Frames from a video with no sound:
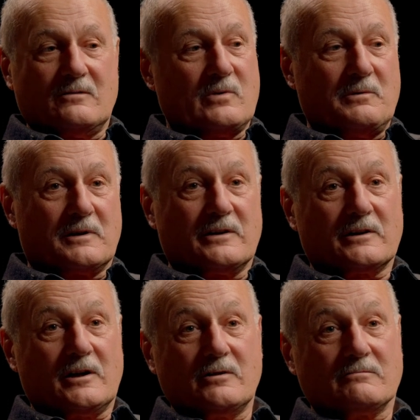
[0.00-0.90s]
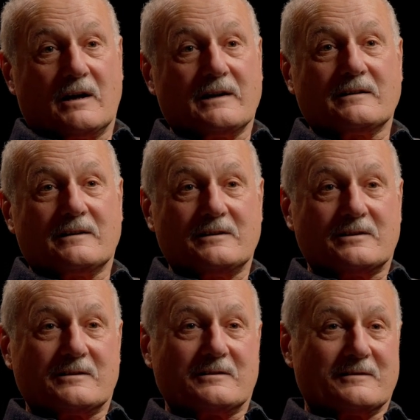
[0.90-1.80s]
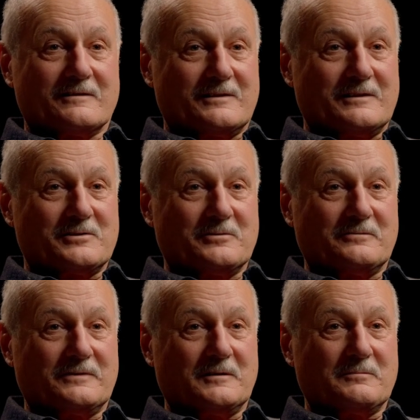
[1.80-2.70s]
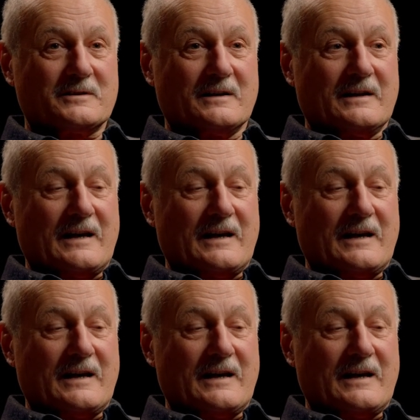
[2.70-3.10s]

we were going to co-write these these short films.